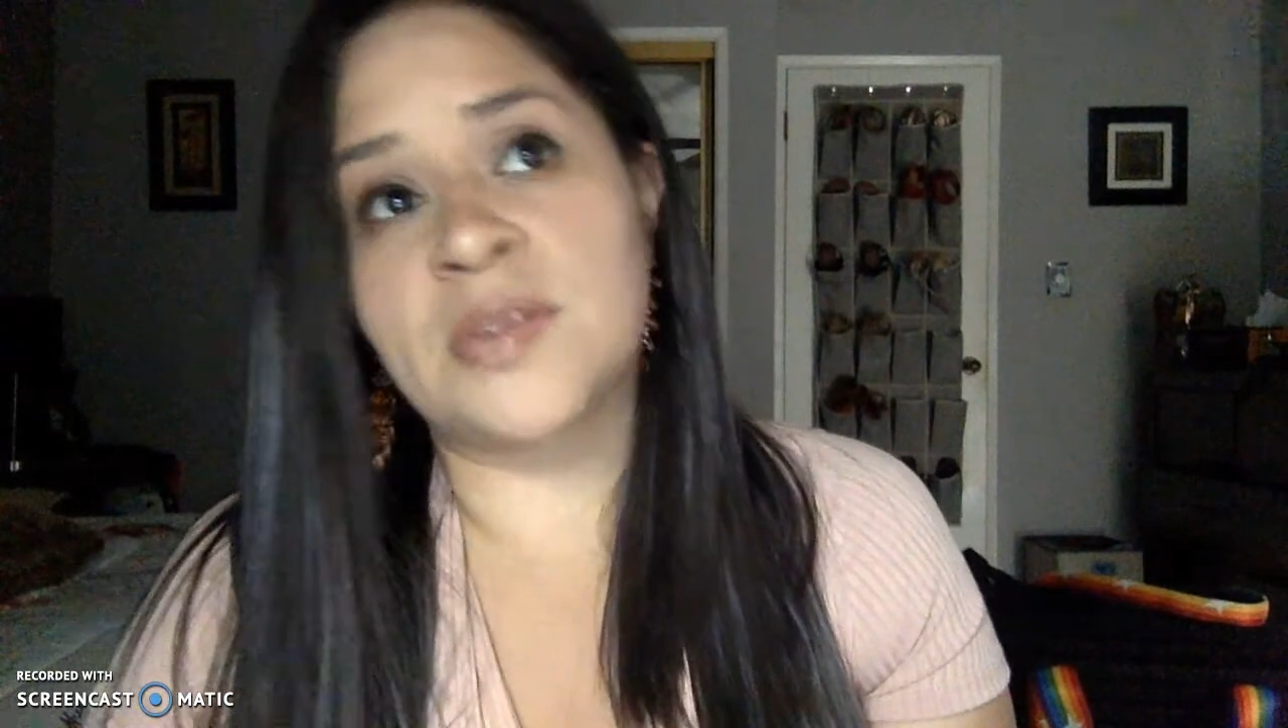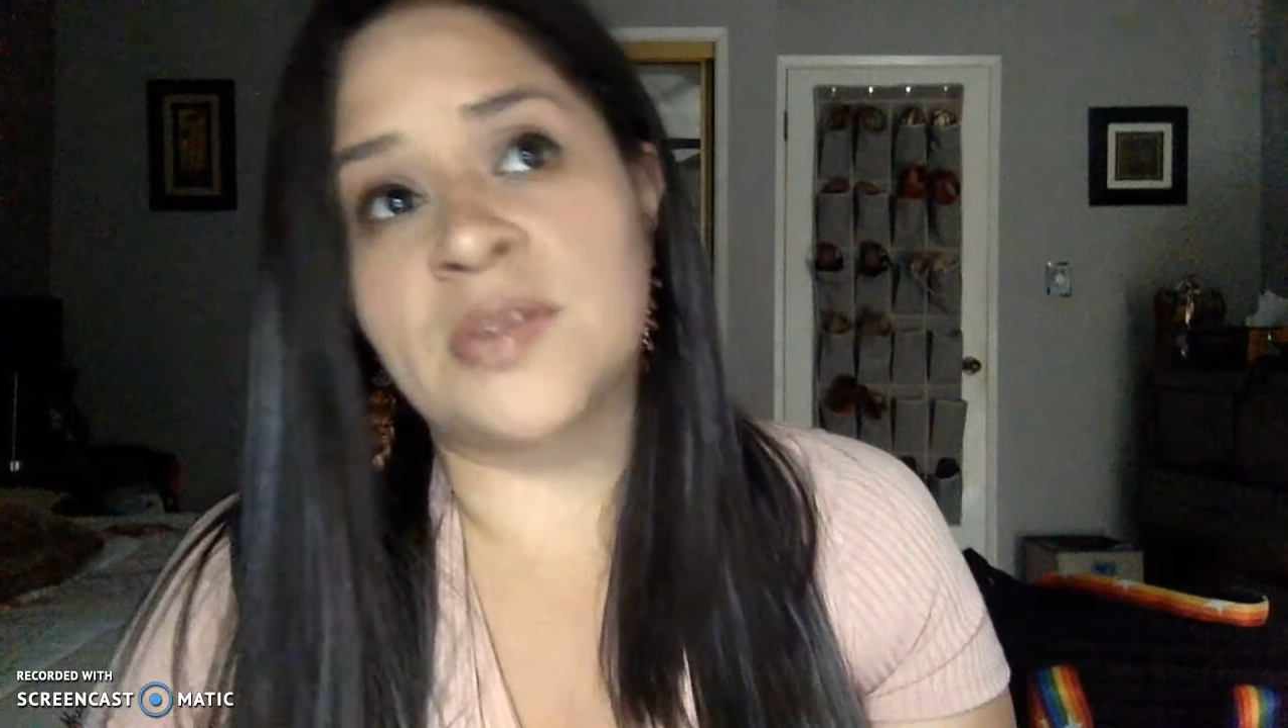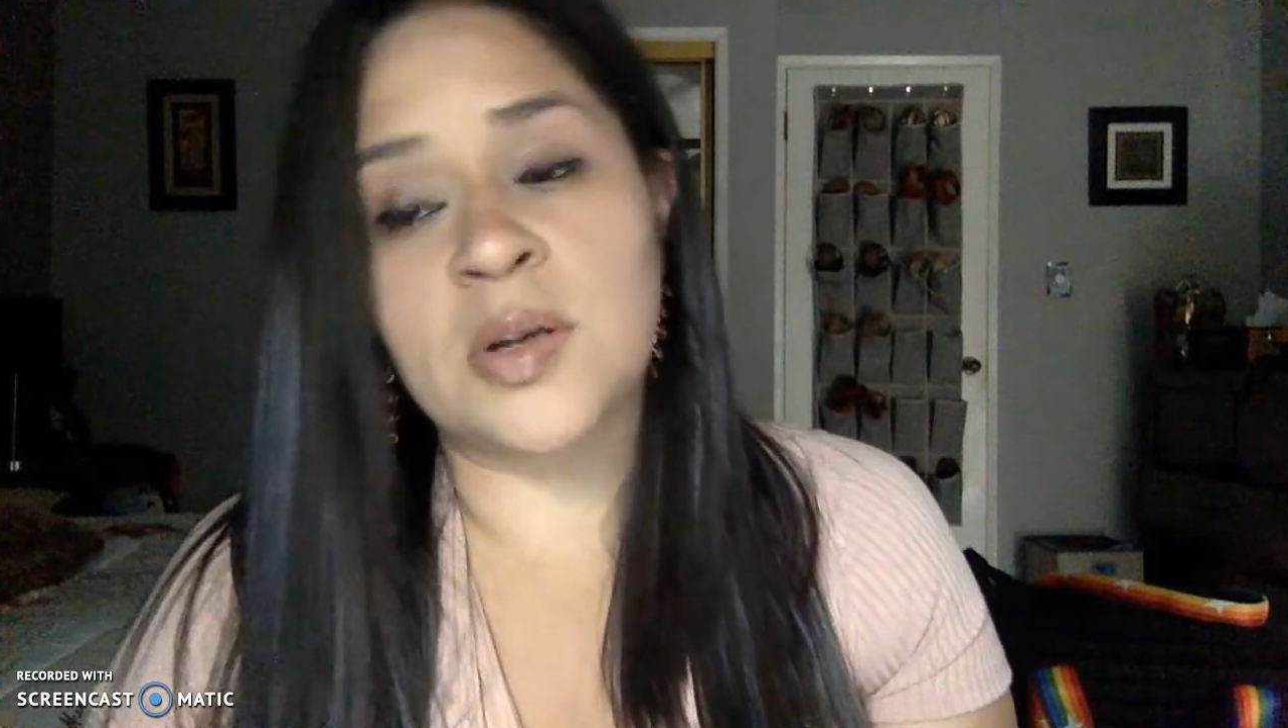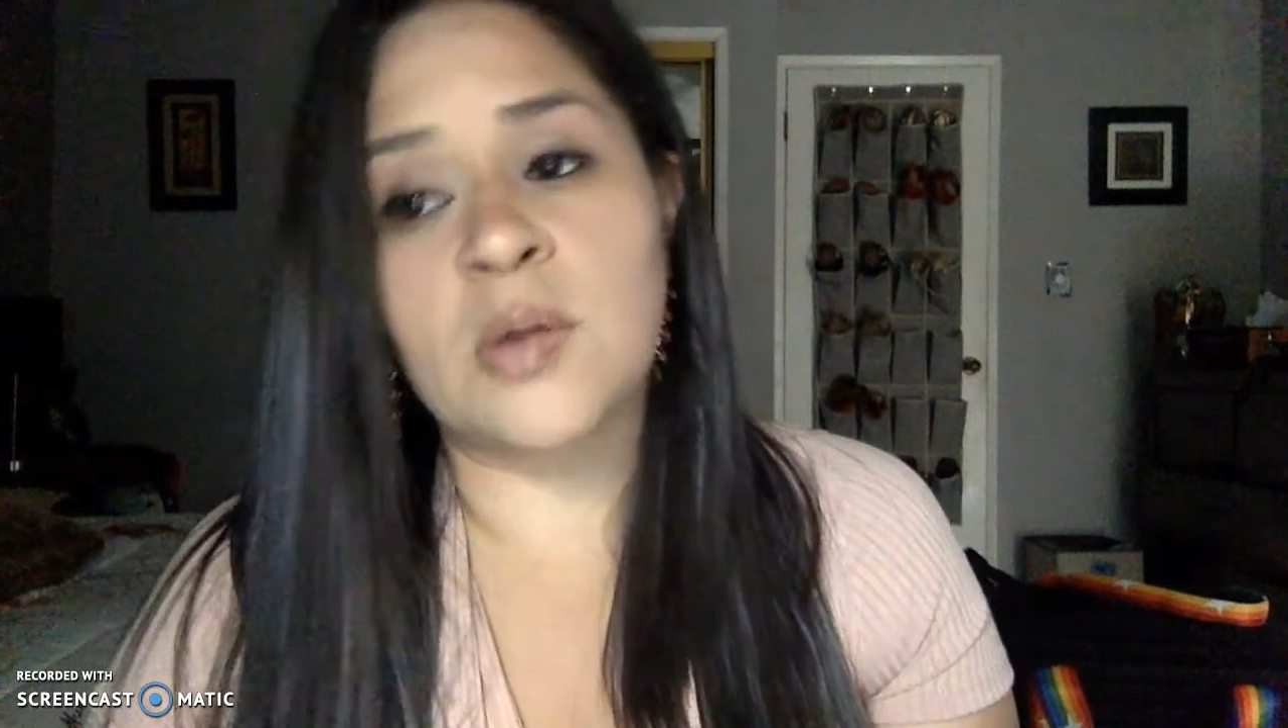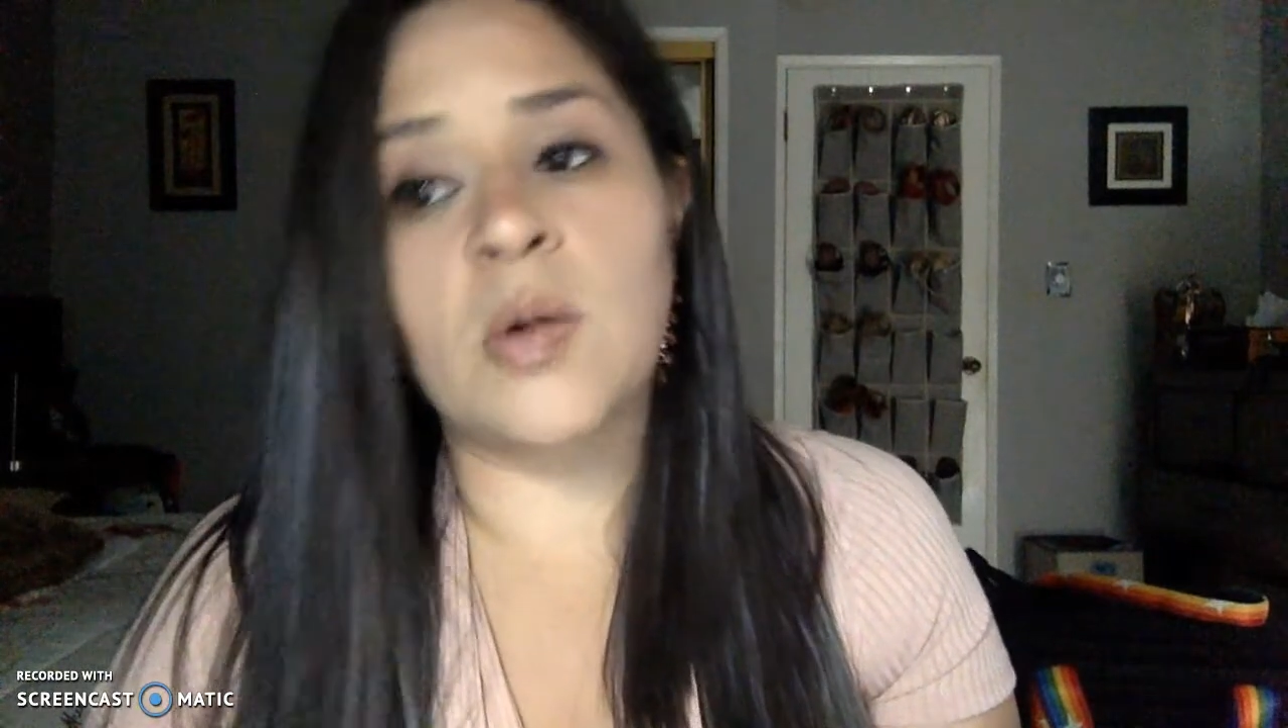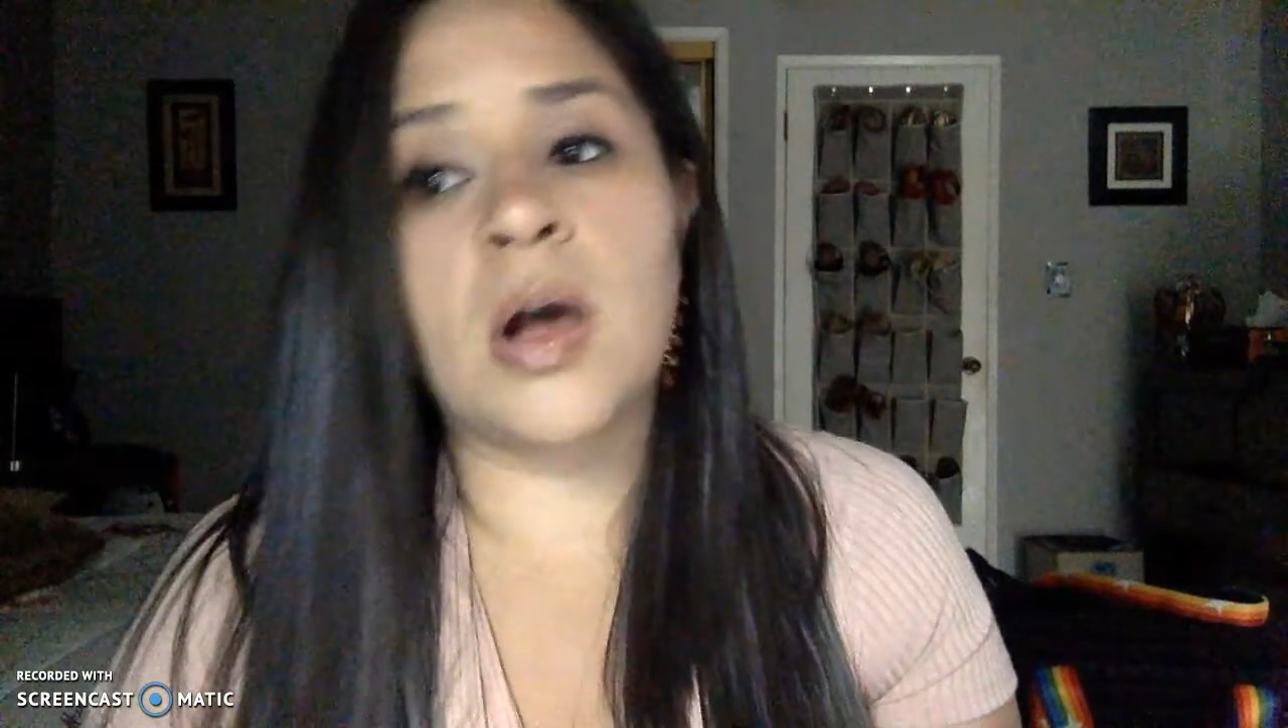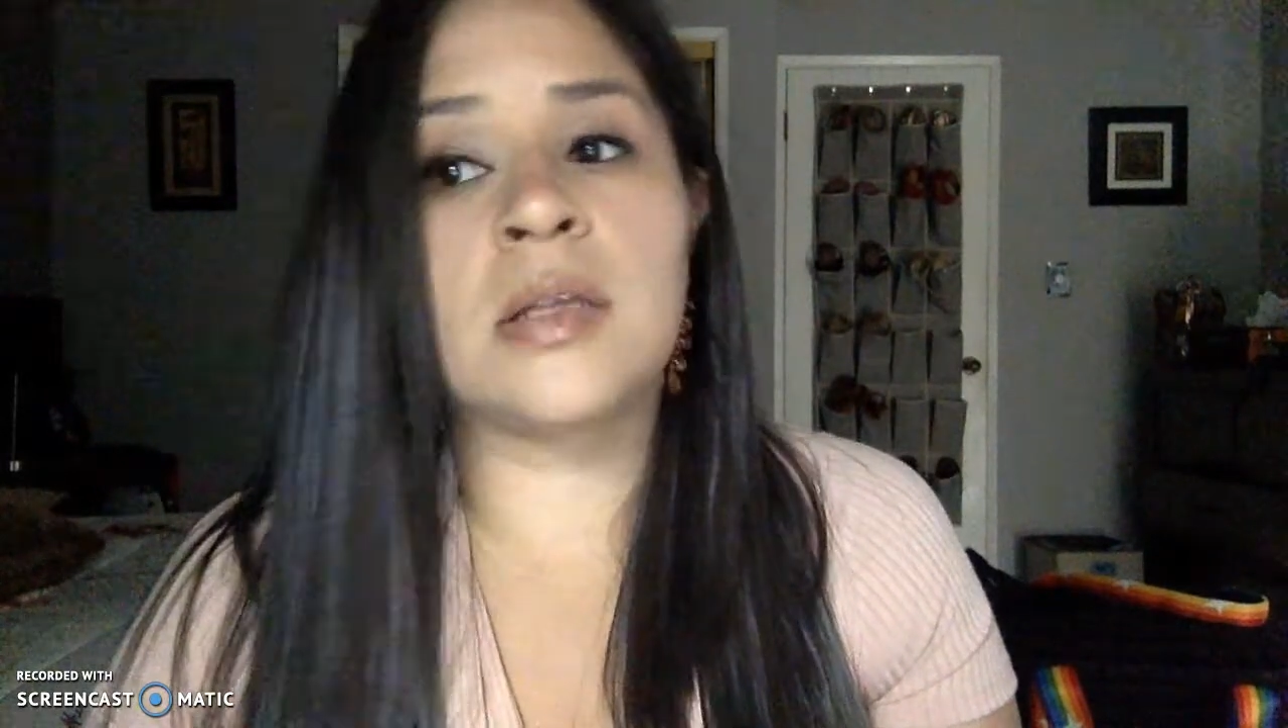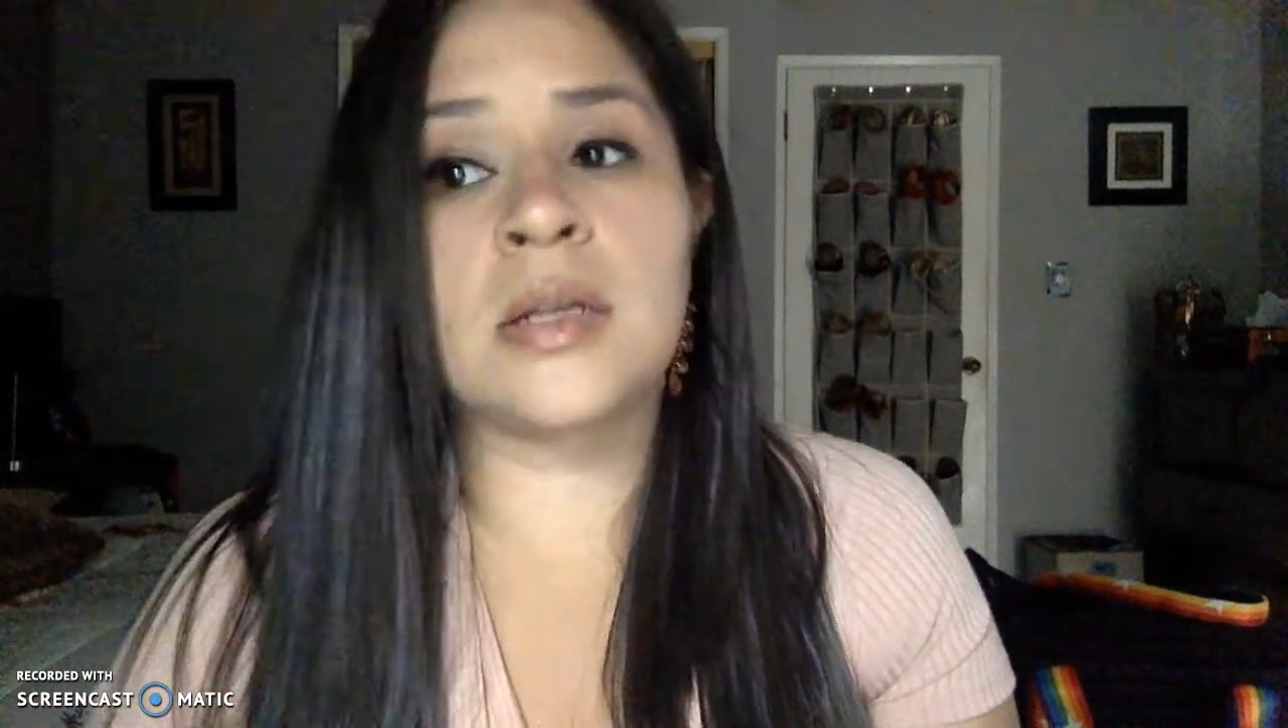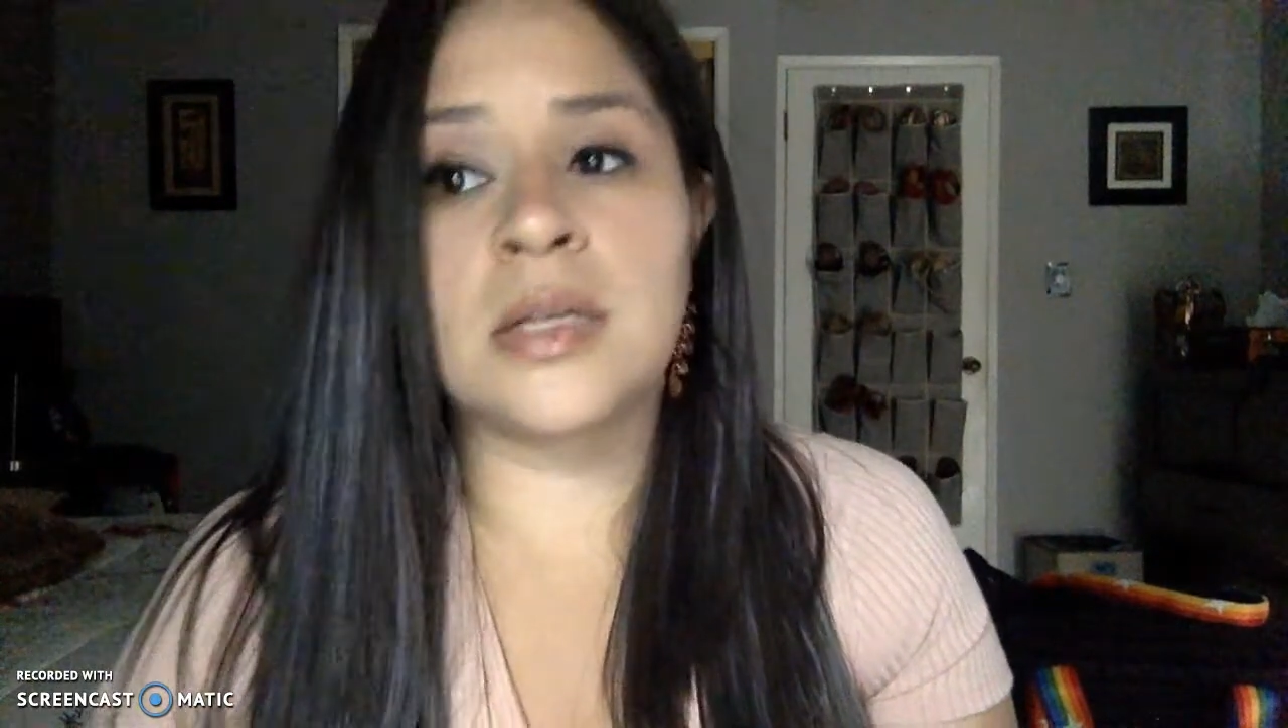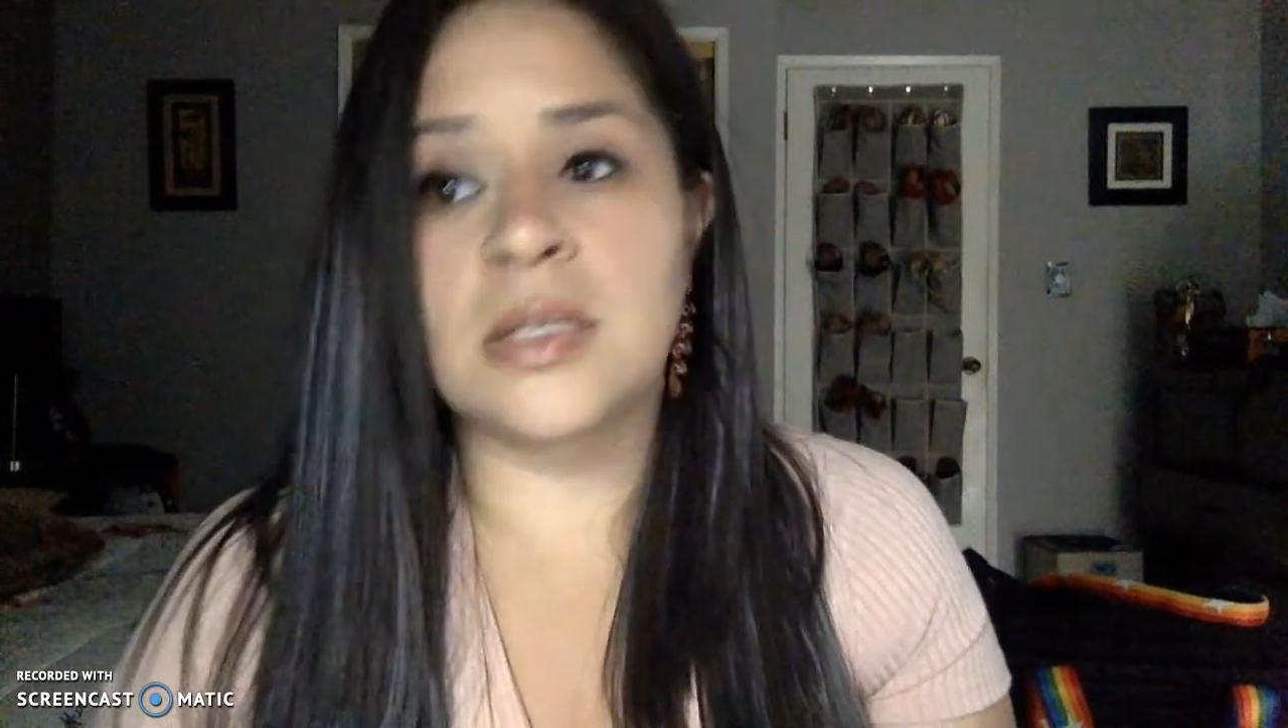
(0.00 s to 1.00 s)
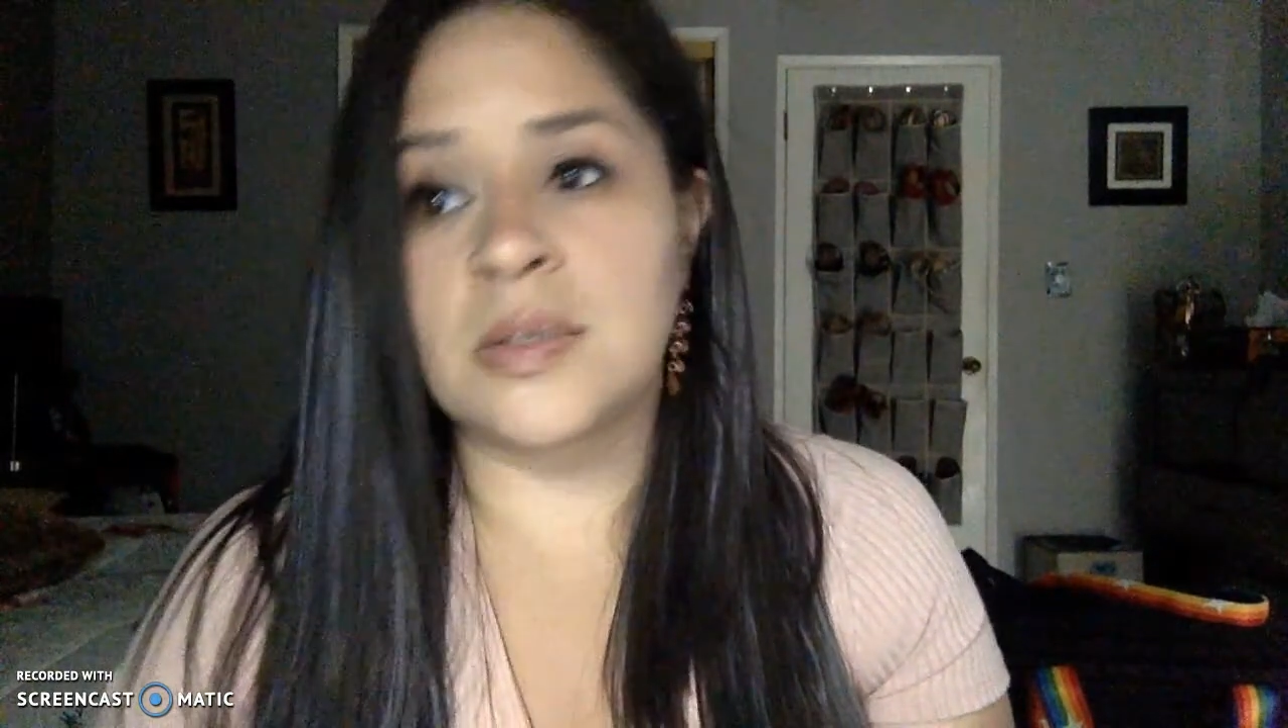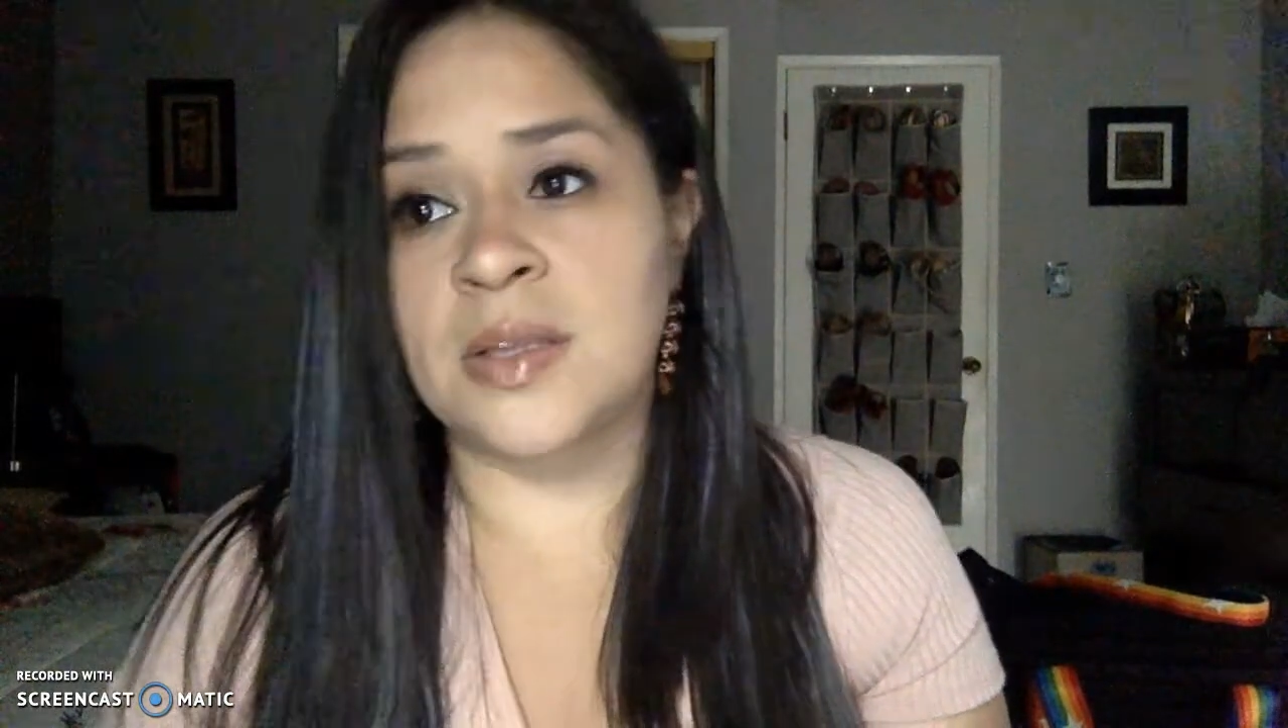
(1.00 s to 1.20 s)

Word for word: certain qualities,